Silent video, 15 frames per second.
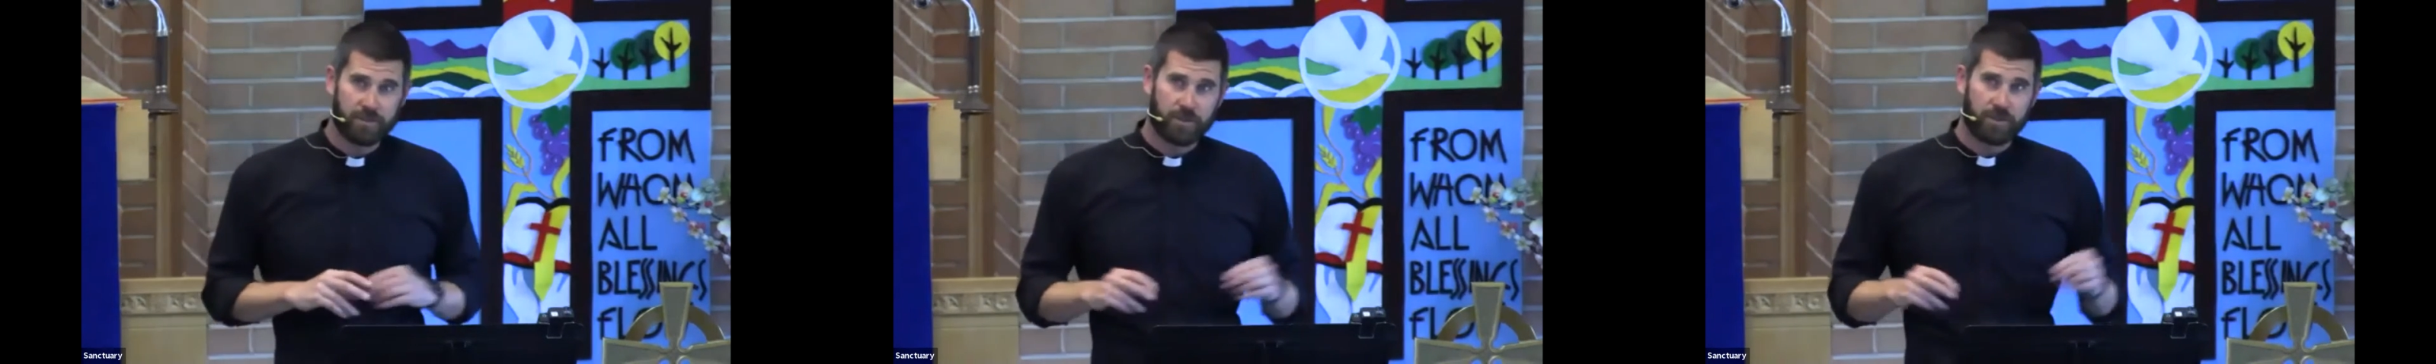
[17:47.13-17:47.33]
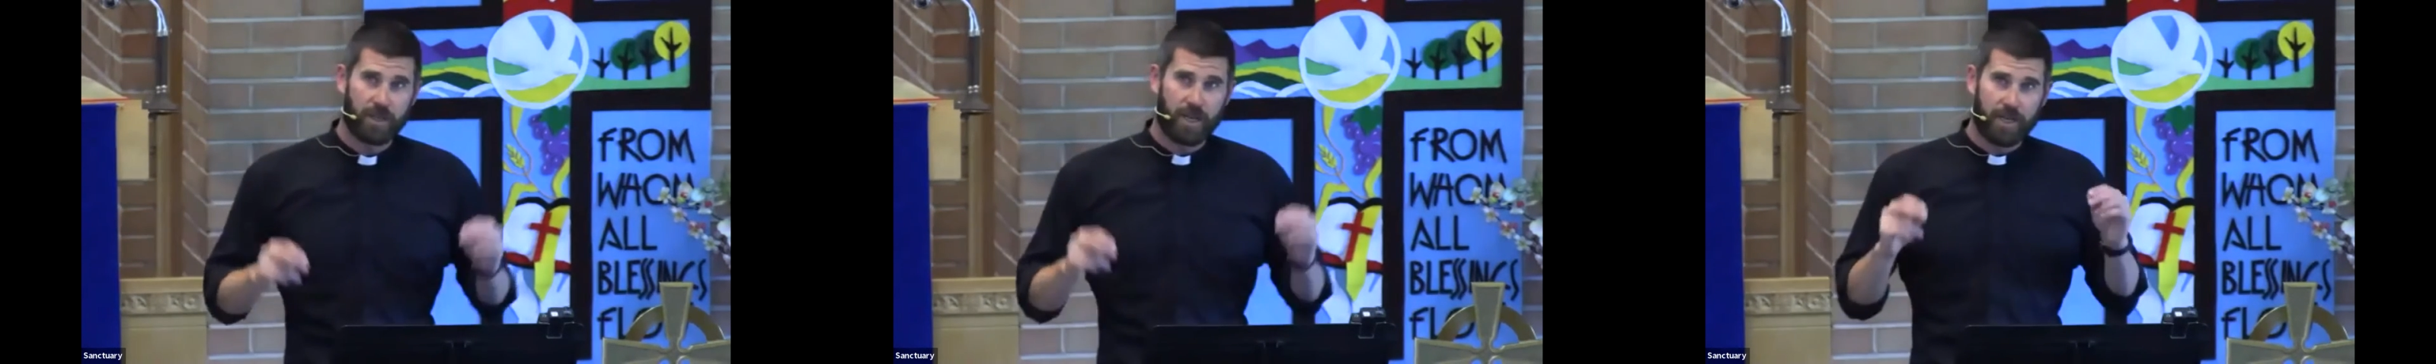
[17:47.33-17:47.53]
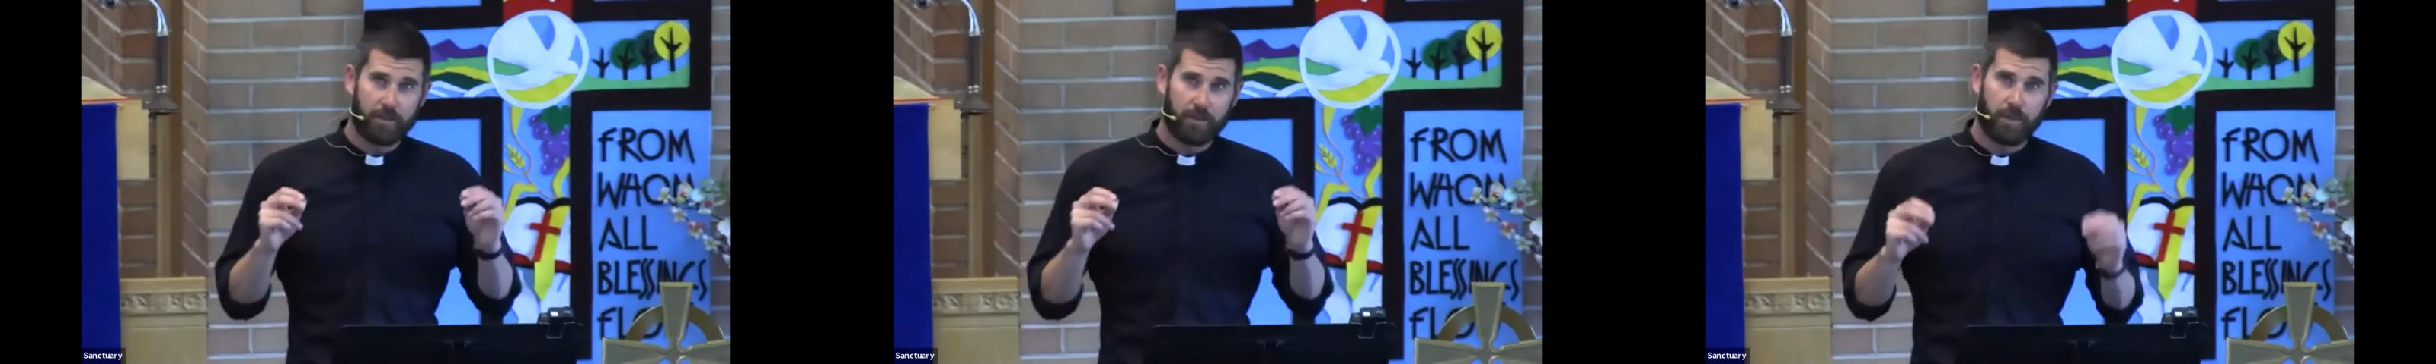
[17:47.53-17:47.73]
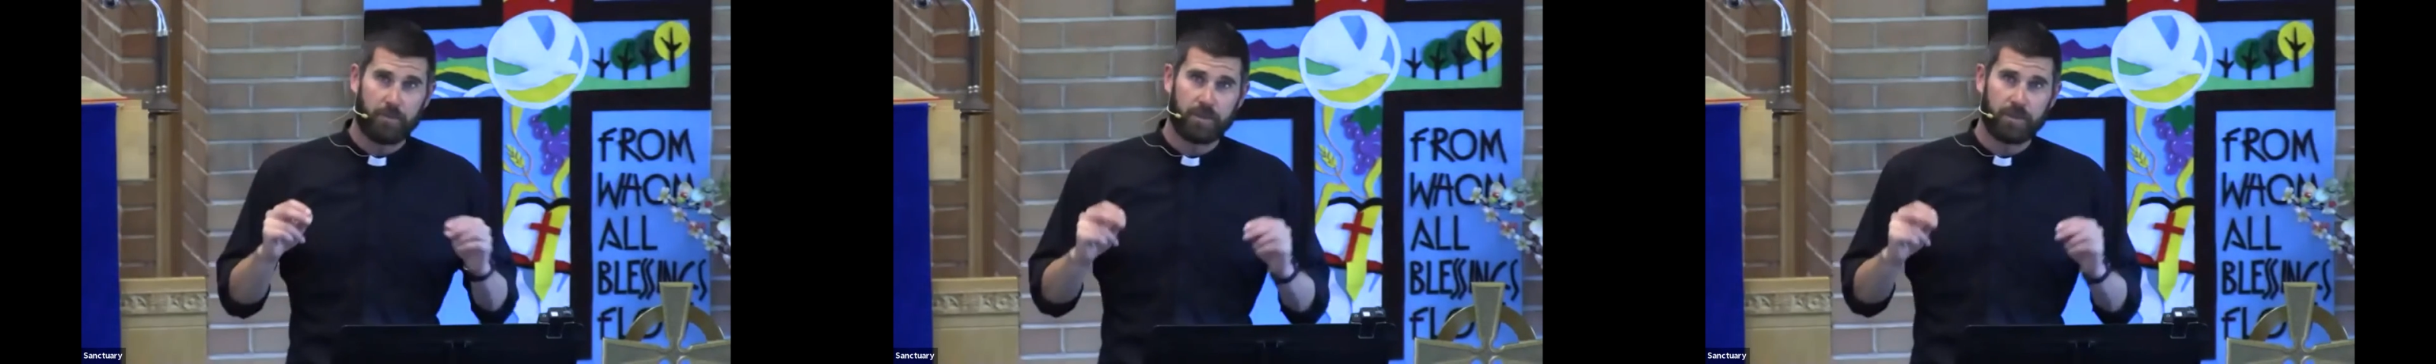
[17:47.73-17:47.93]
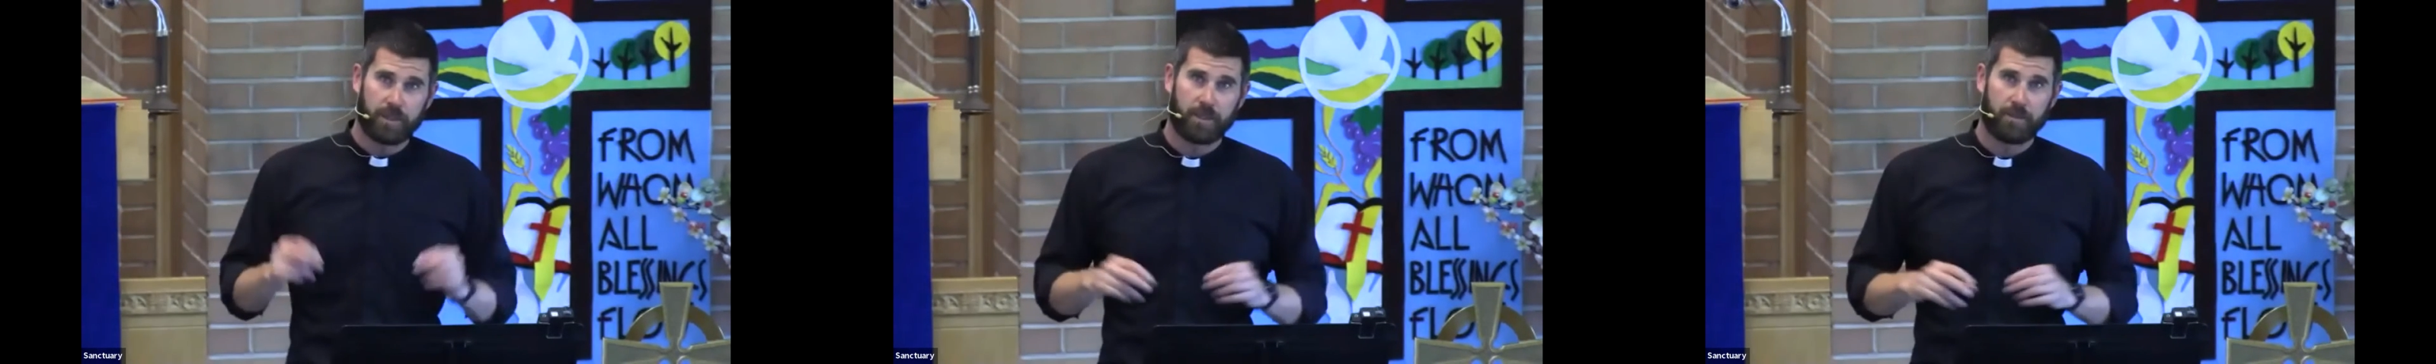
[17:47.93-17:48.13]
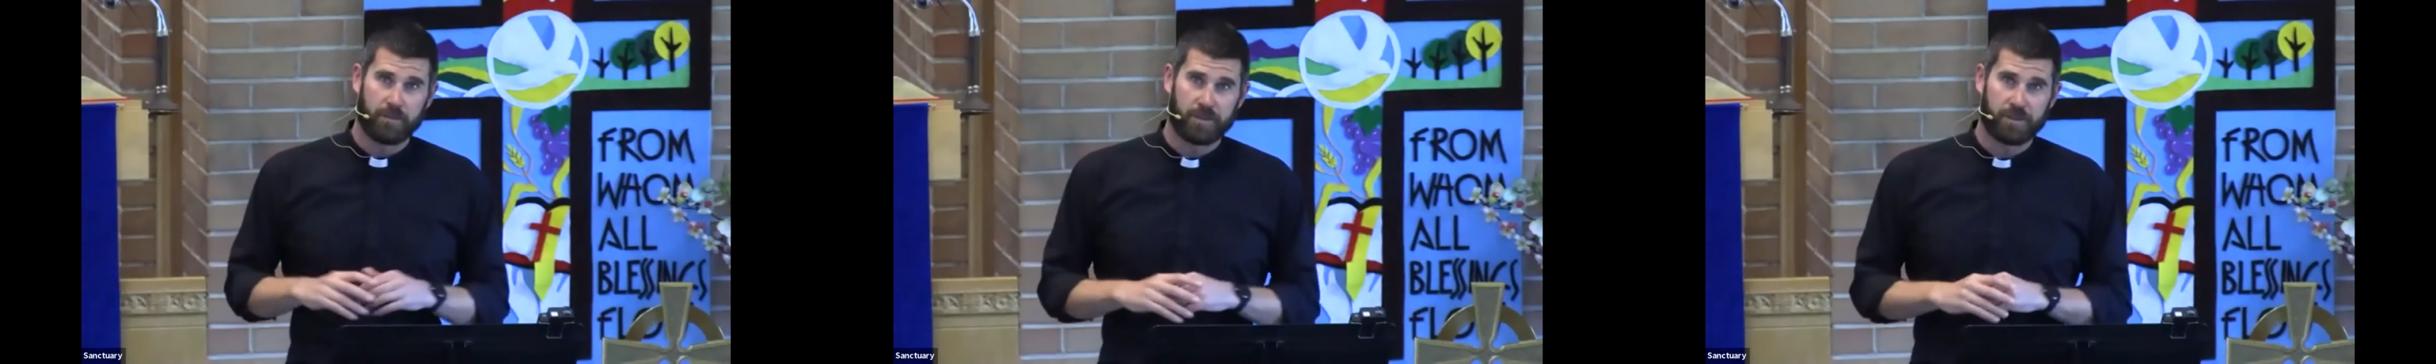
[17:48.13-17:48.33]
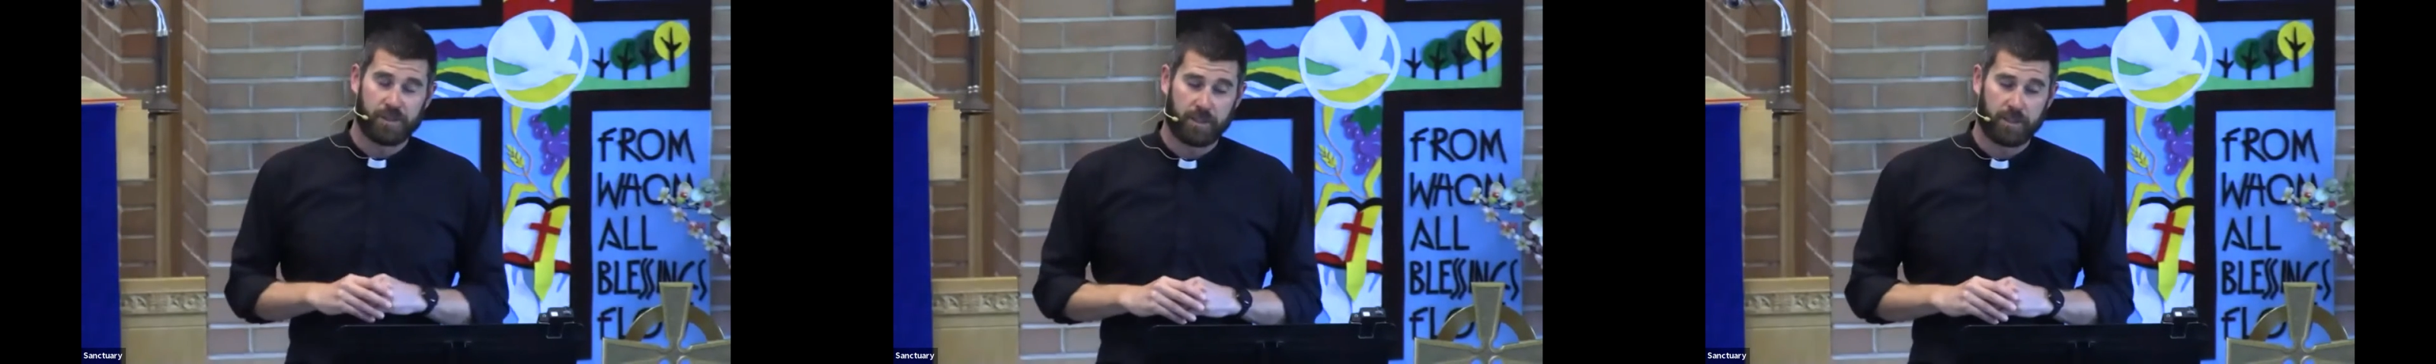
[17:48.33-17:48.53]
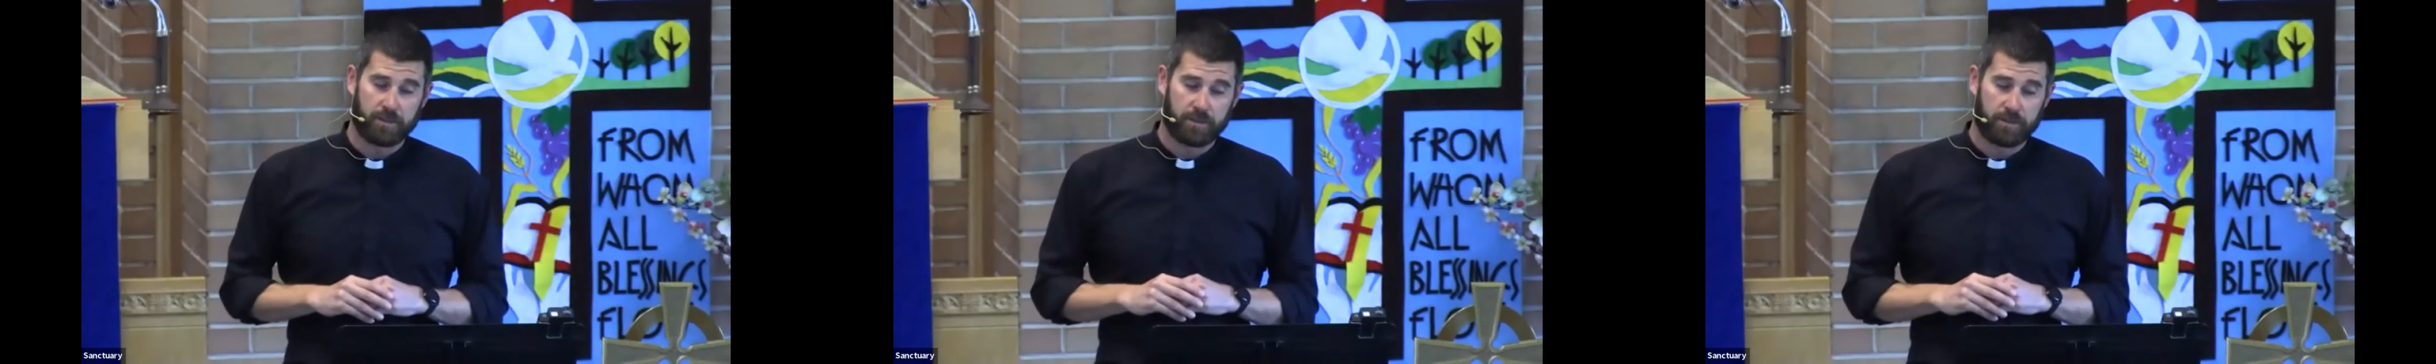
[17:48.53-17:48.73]
They're not bubblegum
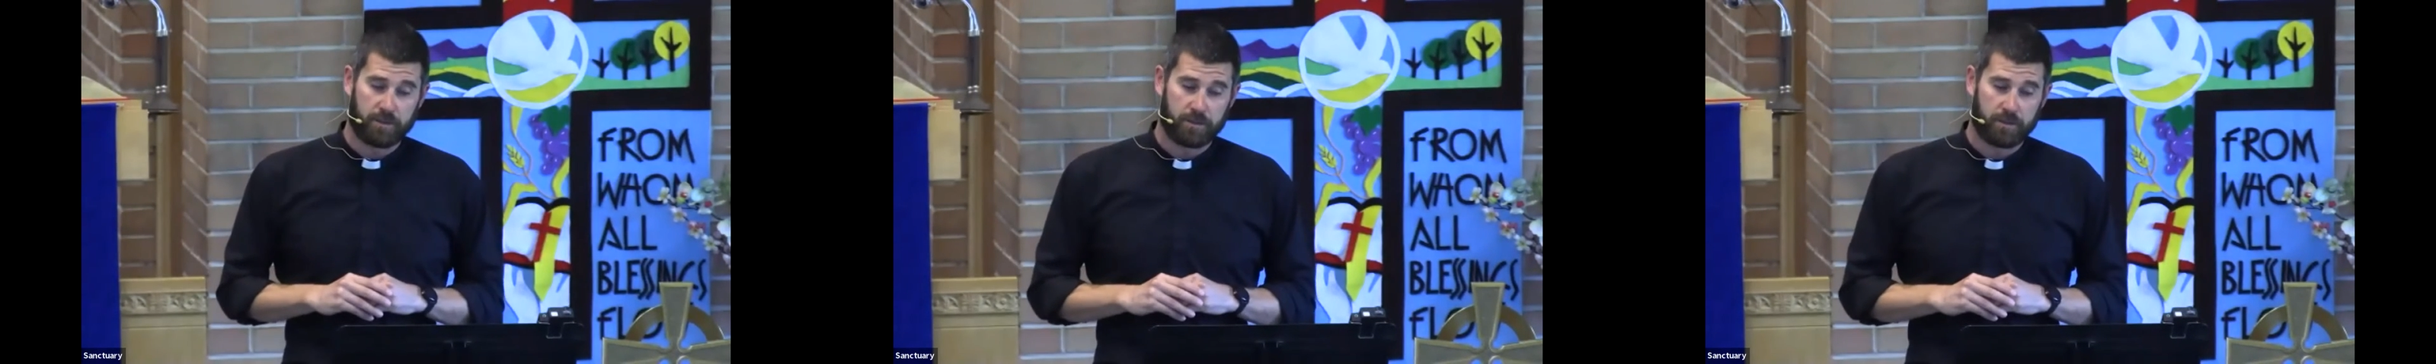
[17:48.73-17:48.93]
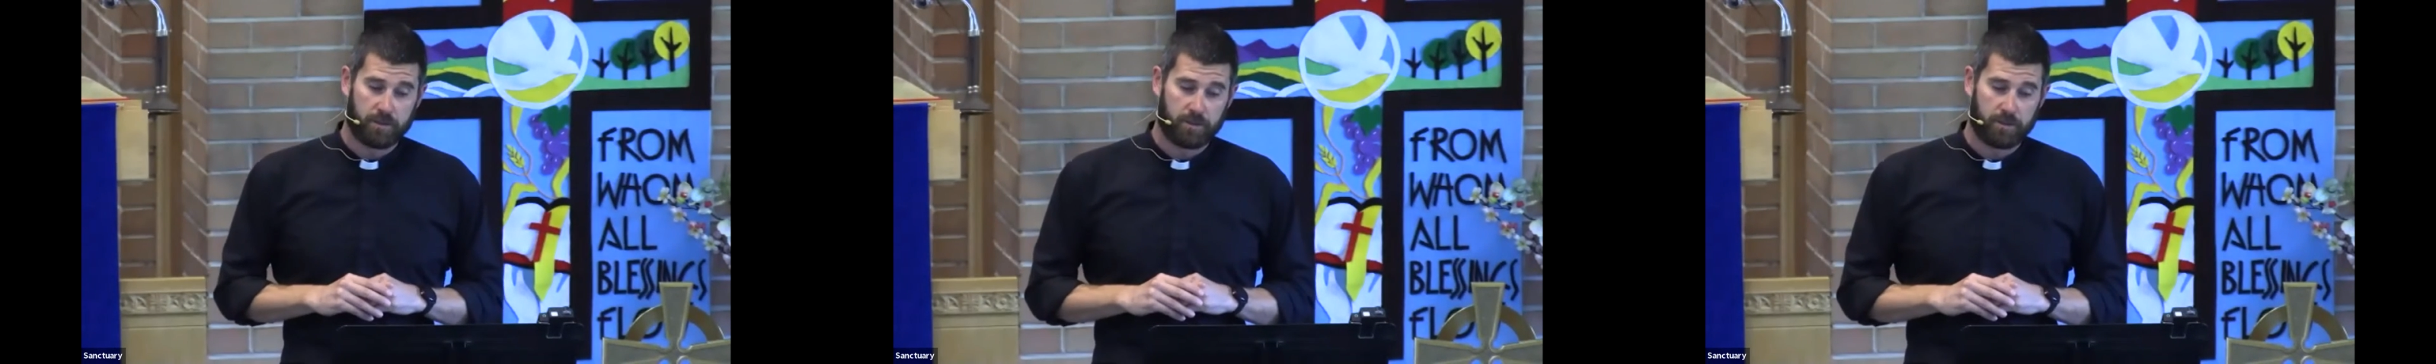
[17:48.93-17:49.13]
machines,